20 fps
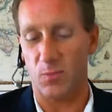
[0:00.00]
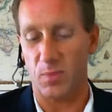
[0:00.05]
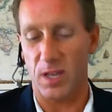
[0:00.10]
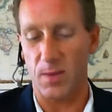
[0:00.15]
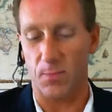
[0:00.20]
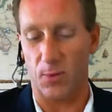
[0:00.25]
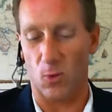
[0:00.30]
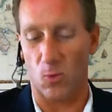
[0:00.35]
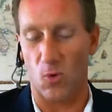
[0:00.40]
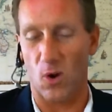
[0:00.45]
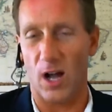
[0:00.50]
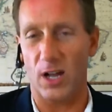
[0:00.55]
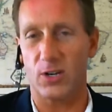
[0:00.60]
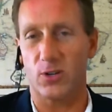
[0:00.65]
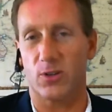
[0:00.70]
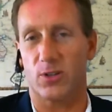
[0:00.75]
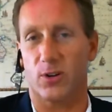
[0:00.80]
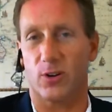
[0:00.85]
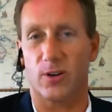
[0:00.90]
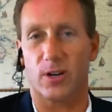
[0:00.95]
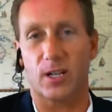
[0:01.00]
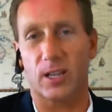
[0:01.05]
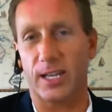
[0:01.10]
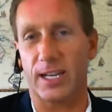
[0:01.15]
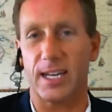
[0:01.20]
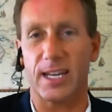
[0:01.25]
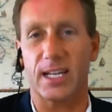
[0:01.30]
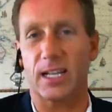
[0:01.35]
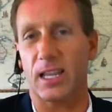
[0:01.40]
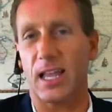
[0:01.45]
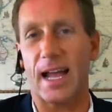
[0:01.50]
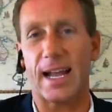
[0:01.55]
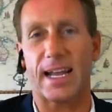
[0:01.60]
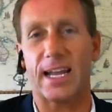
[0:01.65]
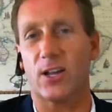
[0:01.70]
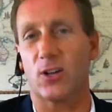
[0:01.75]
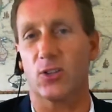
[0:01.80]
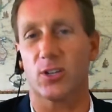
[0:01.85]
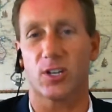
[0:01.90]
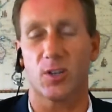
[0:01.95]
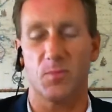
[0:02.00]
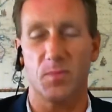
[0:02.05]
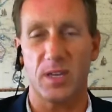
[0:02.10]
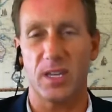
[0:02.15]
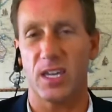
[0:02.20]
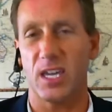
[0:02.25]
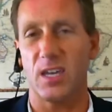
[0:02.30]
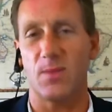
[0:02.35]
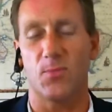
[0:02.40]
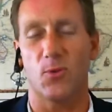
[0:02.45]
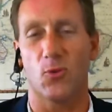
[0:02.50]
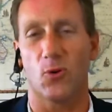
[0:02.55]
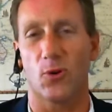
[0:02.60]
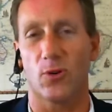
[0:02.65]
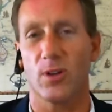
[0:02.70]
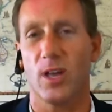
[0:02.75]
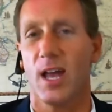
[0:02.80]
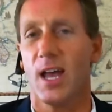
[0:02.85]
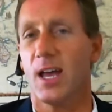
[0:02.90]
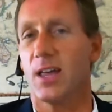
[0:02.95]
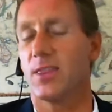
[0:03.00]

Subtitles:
people wander, they're clickety-clacking on the keyboard,